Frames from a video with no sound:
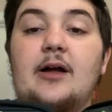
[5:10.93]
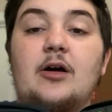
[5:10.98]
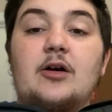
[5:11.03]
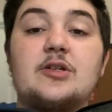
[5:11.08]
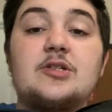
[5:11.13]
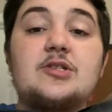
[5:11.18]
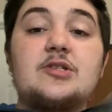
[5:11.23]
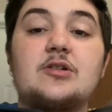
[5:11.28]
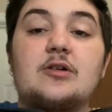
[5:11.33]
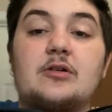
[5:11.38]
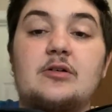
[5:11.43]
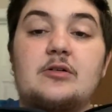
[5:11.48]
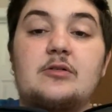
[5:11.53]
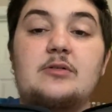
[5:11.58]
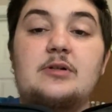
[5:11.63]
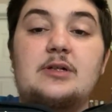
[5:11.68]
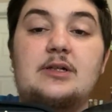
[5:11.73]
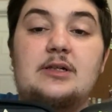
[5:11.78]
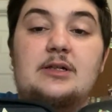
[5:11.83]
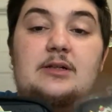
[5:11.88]
also
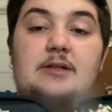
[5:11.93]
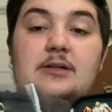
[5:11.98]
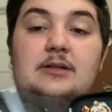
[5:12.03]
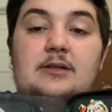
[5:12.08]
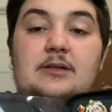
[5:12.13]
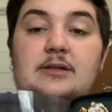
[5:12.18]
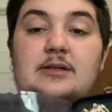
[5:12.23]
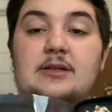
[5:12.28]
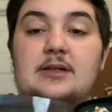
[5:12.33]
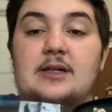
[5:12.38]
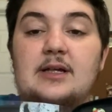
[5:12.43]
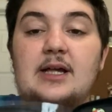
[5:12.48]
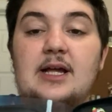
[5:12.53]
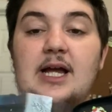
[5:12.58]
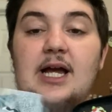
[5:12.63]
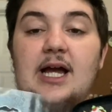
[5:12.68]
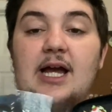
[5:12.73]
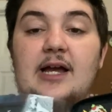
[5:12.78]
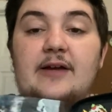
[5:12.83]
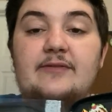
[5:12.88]

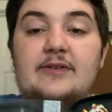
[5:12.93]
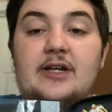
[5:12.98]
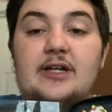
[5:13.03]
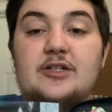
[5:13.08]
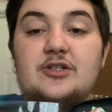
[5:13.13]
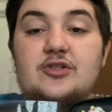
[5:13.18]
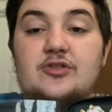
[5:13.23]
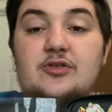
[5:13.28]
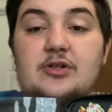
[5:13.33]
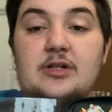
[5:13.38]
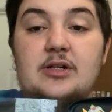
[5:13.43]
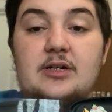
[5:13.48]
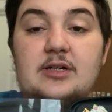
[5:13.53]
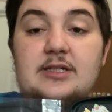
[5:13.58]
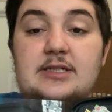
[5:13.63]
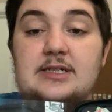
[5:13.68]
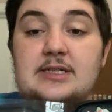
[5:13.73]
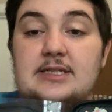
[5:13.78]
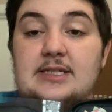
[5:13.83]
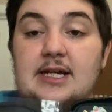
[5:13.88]
have extra
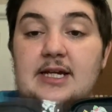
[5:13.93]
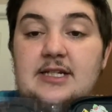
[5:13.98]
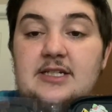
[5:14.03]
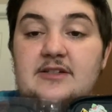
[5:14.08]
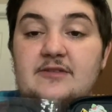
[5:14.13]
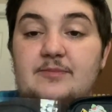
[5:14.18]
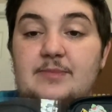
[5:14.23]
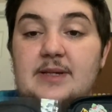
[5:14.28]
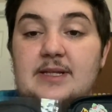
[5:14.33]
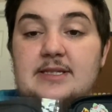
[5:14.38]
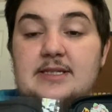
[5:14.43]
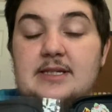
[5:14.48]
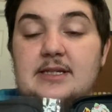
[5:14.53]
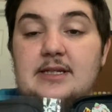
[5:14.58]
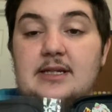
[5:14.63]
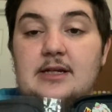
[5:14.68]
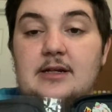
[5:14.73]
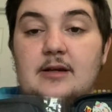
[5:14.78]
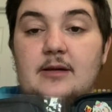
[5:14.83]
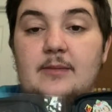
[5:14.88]
detective pins in
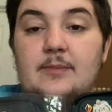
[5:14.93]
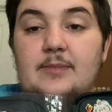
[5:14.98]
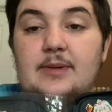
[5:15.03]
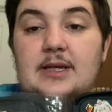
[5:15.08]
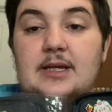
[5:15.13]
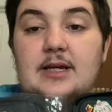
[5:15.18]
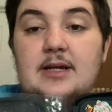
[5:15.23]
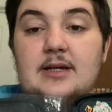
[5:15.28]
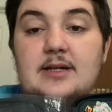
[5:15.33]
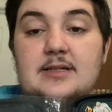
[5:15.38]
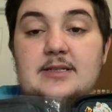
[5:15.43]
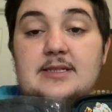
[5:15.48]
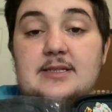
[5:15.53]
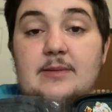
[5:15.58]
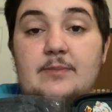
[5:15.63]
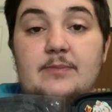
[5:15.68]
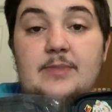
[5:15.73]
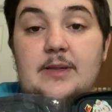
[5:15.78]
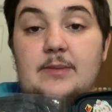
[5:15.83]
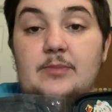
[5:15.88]
here because
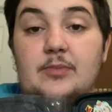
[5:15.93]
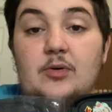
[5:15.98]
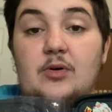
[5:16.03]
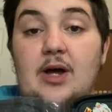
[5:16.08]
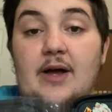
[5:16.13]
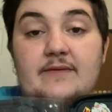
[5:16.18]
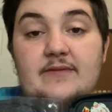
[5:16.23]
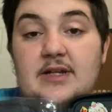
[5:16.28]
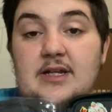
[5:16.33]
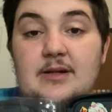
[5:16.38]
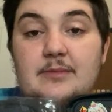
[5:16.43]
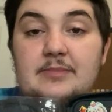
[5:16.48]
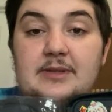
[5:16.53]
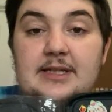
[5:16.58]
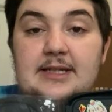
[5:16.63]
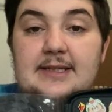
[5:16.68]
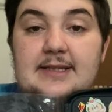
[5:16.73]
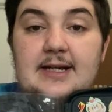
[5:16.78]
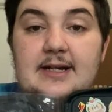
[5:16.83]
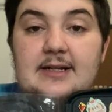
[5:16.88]
some people haven't
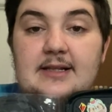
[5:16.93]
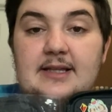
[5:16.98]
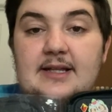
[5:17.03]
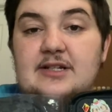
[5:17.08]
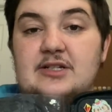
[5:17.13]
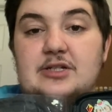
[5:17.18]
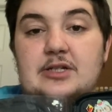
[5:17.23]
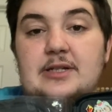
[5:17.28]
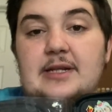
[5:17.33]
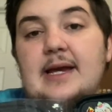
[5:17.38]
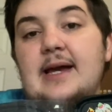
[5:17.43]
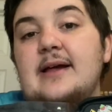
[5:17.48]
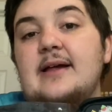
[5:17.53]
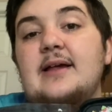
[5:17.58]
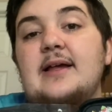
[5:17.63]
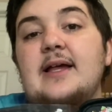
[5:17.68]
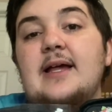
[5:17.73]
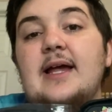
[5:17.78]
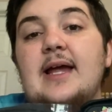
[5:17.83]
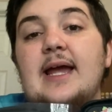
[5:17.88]
completed that collection yet,
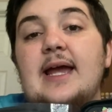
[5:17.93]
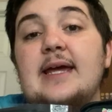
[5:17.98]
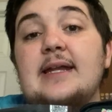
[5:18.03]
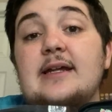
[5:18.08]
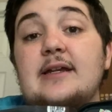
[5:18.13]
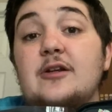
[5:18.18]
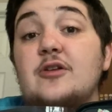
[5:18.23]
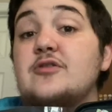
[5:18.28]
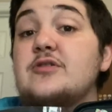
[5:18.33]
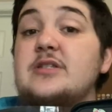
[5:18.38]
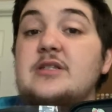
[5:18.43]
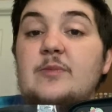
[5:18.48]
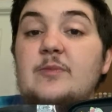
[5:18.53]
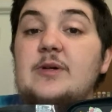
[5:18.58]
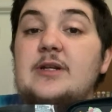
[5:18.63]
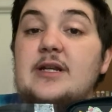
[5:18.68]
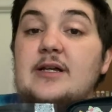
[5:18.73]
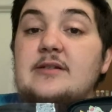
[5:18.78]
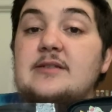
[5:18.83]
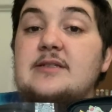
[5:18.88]
and I know
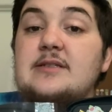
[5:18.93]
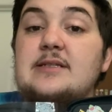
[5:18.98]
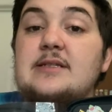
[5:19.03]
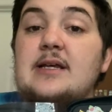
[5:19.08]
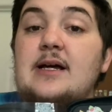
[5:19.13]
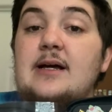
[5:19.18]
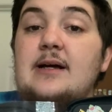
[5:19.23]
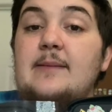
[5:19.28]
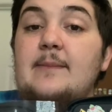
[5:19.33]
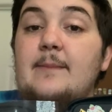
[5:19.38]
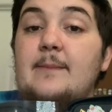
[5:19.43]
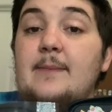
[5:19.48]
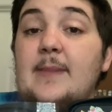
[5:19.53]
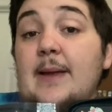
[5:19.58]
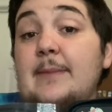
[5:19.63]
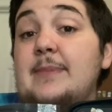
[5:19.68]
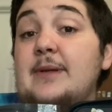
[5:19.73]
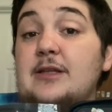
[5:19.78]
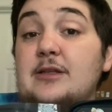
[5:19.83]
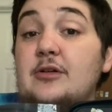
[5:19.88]
someone else might
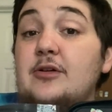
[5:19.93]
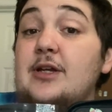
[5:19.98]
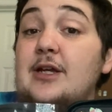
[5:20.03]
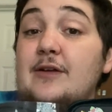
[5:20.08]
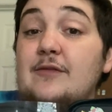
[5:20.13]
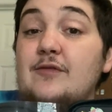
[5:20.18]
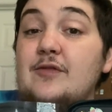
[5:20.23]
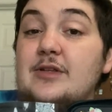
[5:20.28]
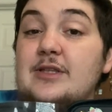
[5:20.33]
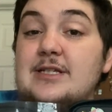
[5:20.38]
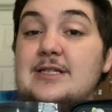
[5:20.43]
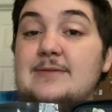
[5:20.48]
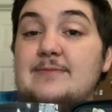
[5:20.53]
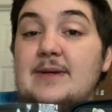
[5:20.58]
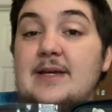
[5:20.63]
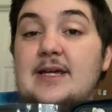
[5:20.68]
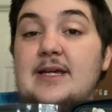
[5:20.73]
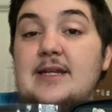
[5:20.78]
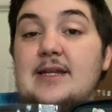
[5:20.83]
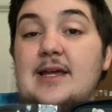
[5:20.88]
be looking for this
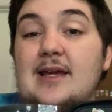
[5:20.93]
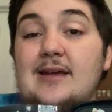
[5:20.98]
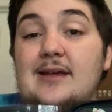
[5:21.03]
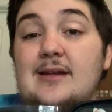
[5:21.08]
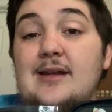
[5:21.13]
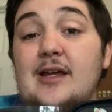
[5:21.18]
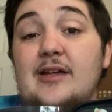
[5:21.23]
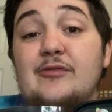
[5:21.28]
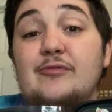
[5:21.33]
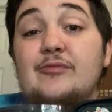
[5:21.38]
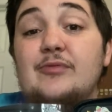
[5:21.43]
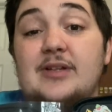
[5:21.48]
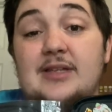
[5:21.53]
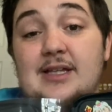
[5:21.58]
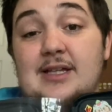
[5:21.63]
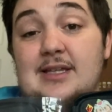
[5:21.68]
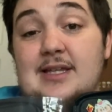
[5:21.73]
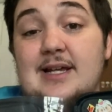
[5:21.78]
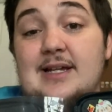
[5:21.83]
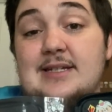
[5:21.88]
pin, and I really
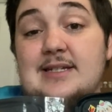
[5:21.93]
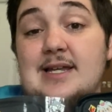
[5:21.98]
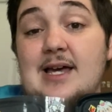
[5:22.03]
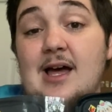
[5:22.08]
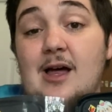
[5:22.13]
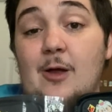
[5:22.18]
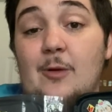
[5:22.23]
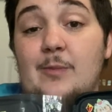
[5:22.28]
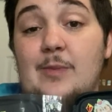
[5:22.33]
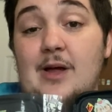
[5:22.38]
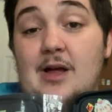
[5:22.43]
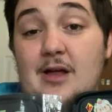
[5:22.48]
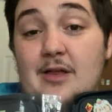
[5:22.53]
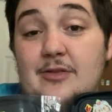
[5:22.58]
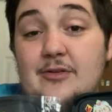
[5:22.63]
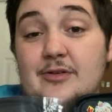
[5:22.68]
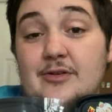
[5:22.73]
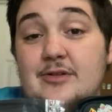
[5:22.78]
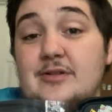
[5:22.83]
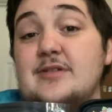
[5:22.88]
like to help
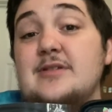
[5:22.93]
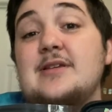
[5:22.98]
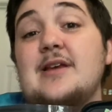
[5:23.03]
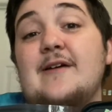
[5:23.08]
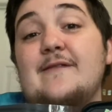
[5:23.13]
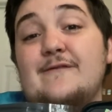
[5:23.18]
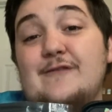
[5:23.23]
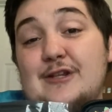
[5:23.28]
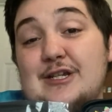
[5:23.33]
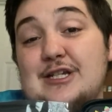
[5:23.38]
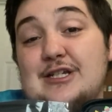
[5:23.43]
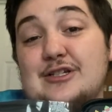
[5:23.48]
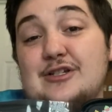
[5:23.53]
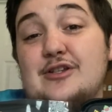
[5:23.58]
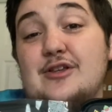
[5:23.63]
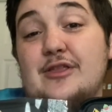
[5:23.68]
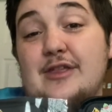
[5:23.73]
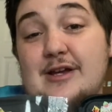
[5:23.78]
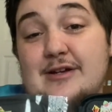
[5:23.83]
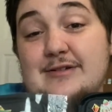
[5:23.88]
others finish
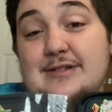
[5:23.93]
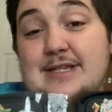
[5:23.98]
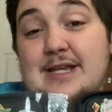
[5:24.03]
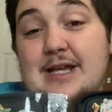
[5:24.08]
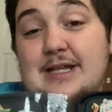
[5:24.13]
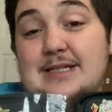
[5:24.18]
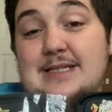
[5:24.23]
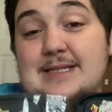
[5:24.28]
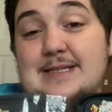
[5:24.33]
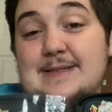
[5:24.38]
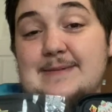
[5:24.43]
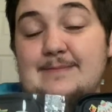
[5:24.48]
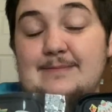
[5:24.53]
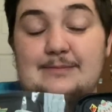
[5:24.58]
their sets.